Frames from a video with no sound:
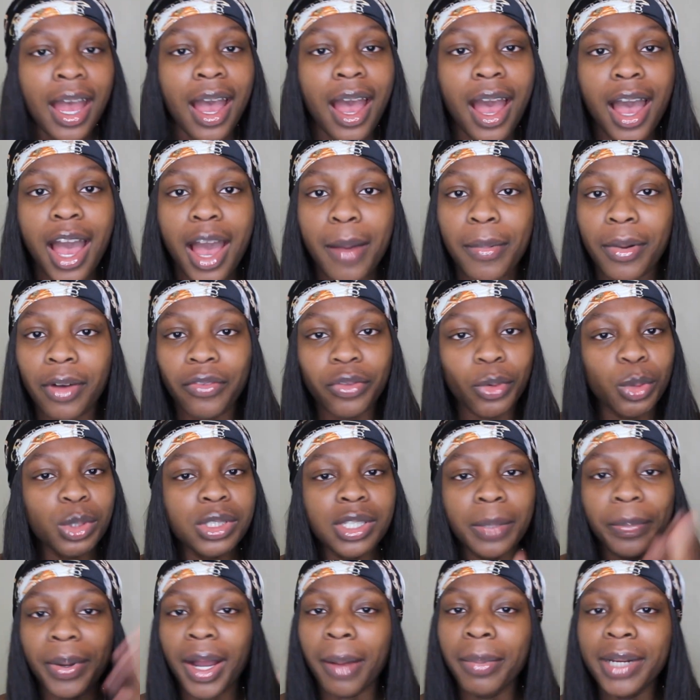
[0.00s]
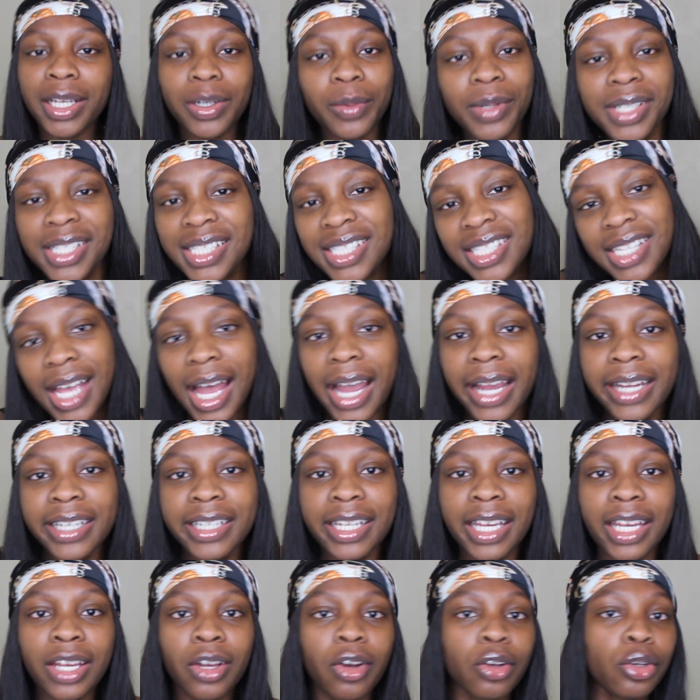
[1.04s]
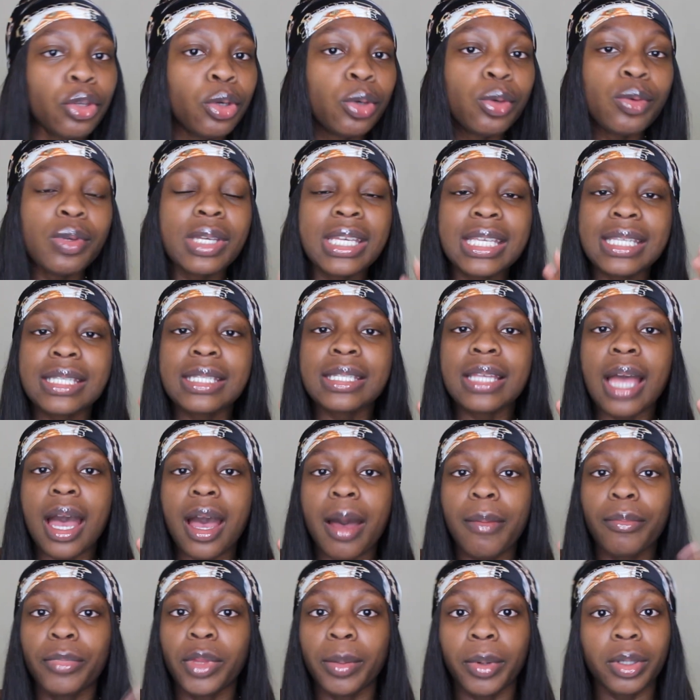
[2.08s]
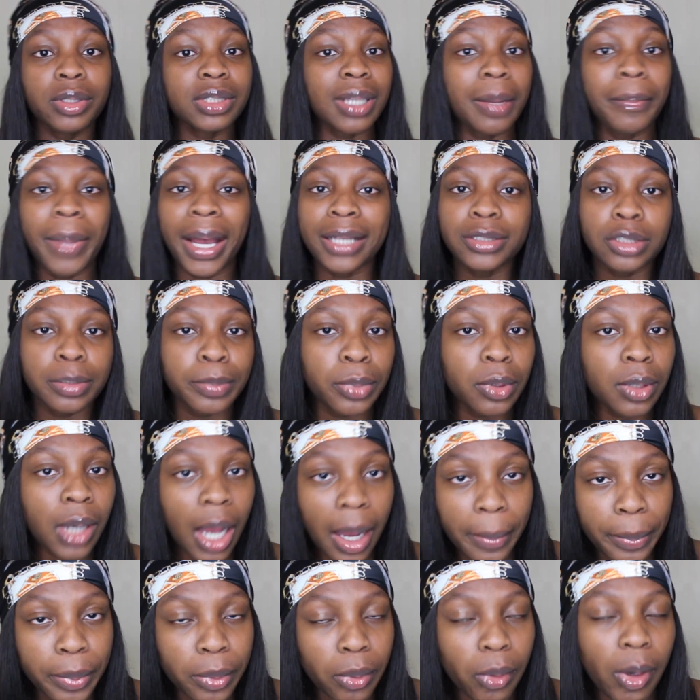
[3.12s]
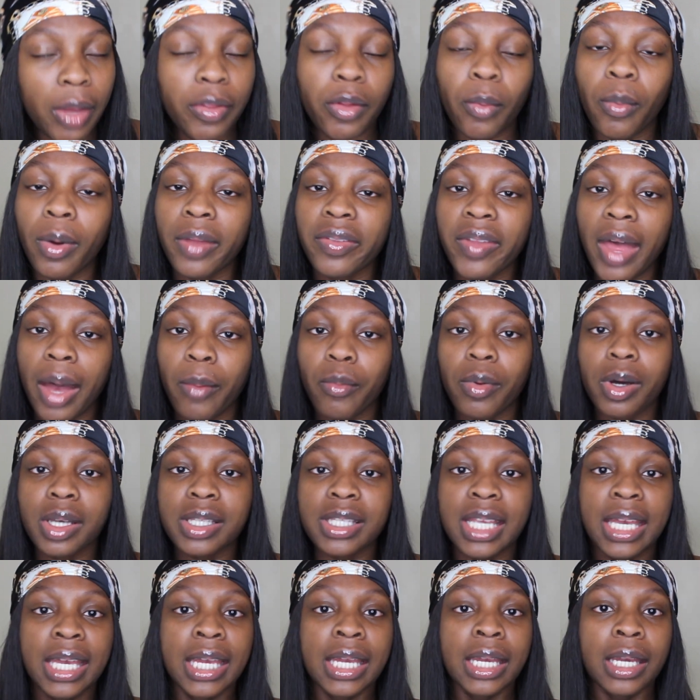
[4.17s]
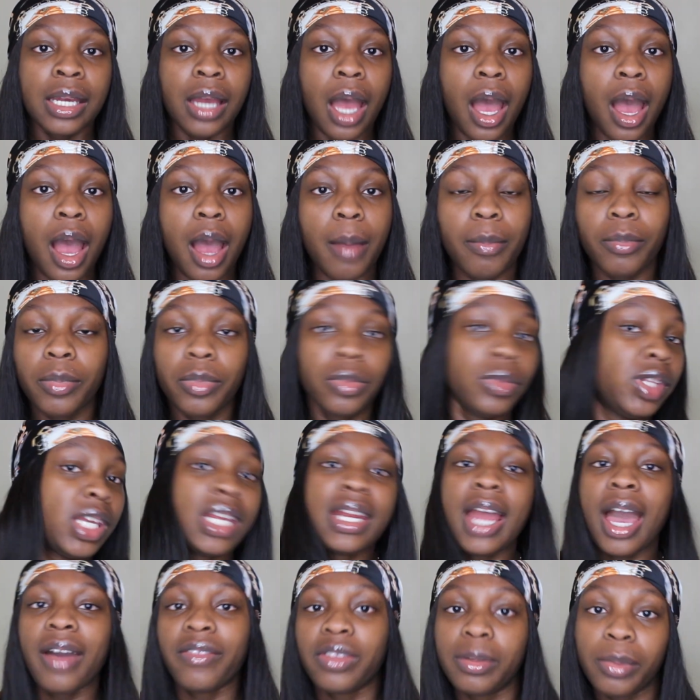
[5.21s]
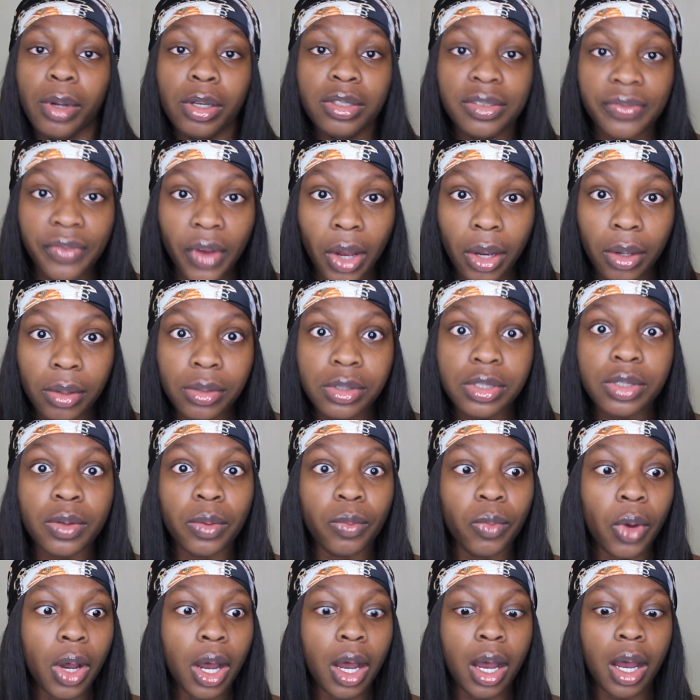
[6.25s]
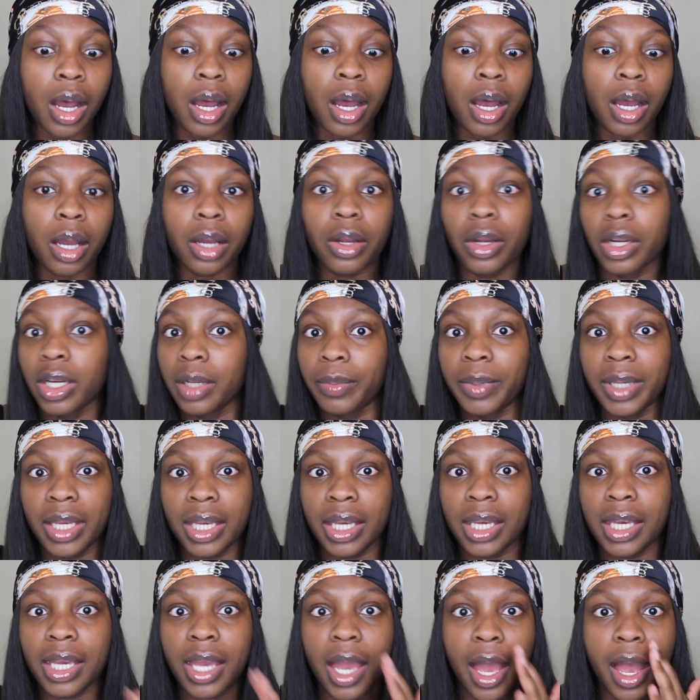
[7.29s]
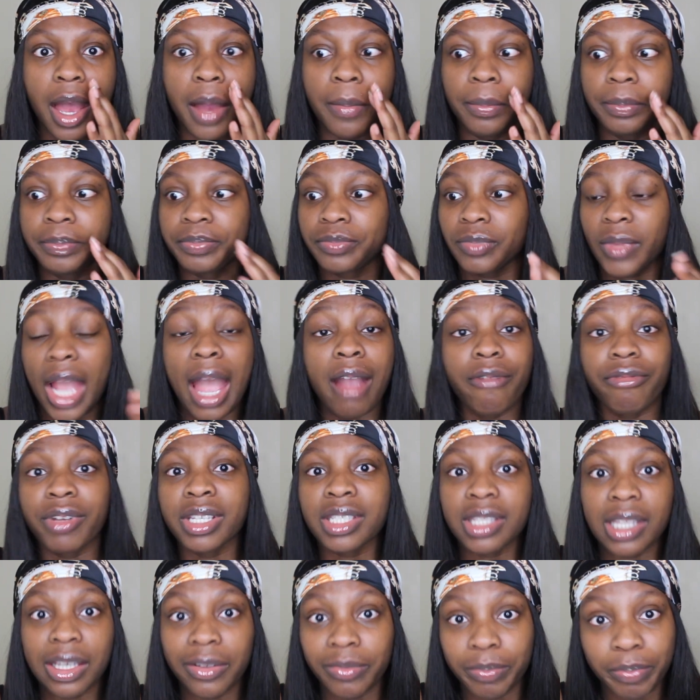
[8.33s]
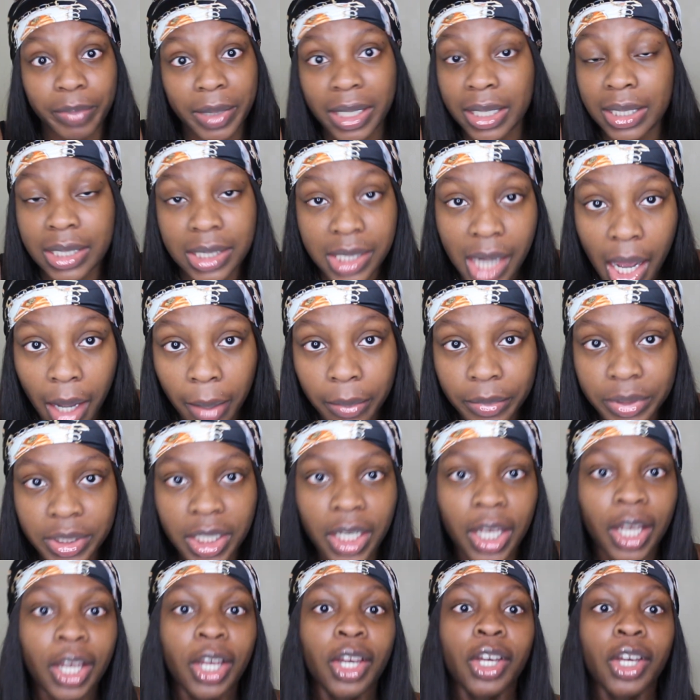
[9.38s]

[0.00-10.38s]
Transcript: of course the public were deciding on who is the most compatible couple, and the one that was didn't have the most votes were gonna be at risk of being dumped.